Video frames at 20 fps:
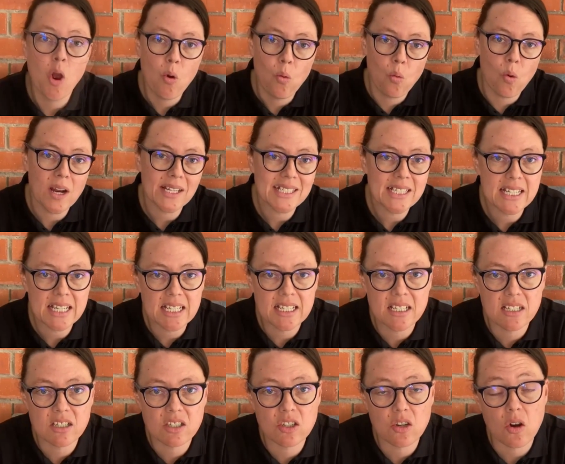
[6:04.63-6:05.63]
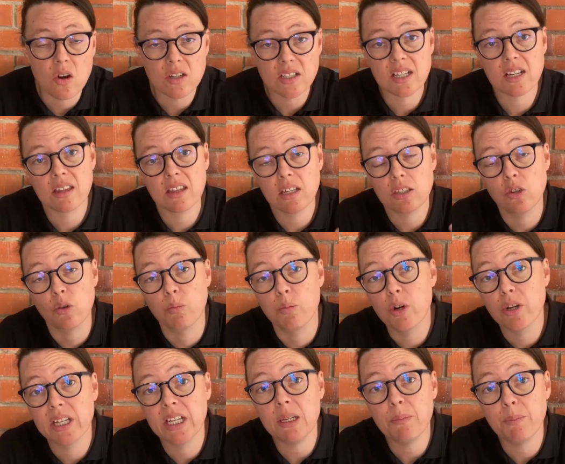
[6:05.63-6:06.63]
One tedious task that your
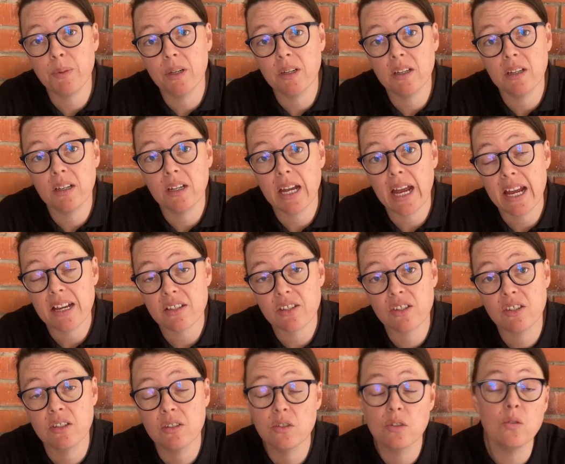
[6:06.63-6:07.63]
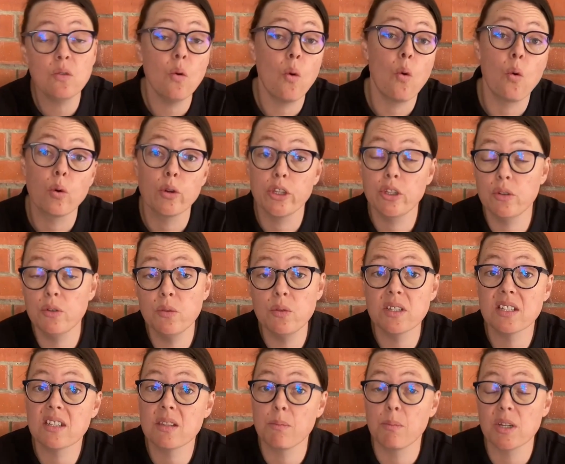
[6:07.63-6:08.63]
bookkeeper has to do, or you
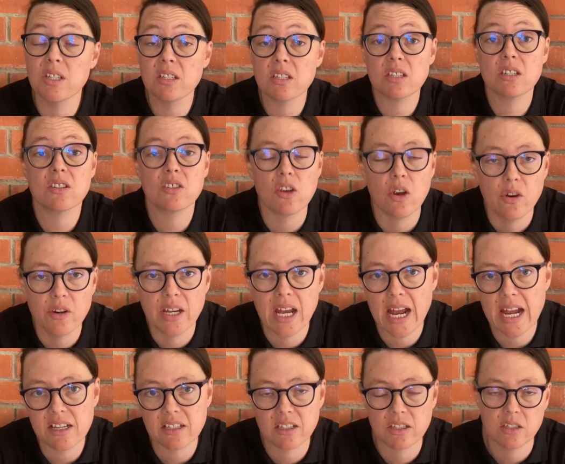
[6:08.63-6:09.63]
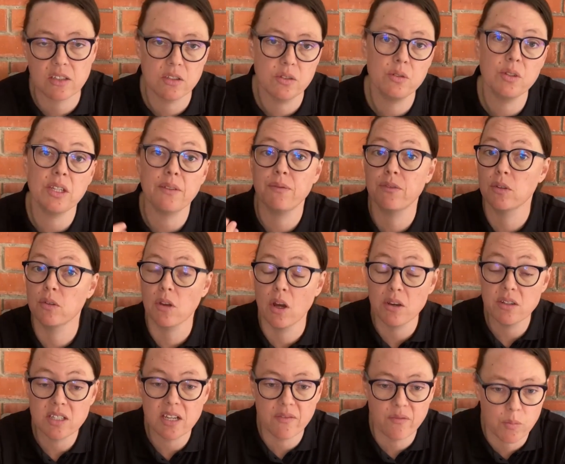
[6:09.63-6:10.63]
as the business owner has to do if you
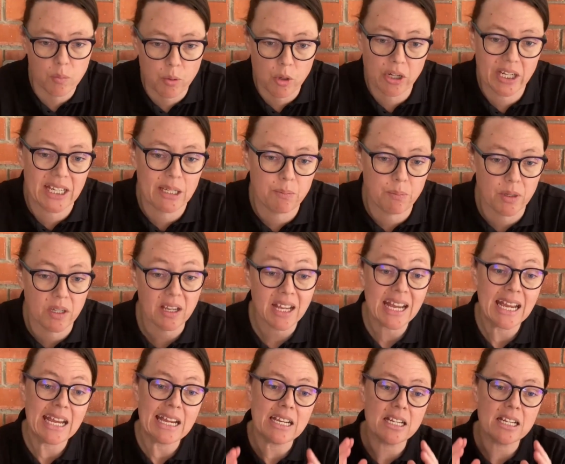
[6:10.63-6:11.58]
don't have a bookkeeper,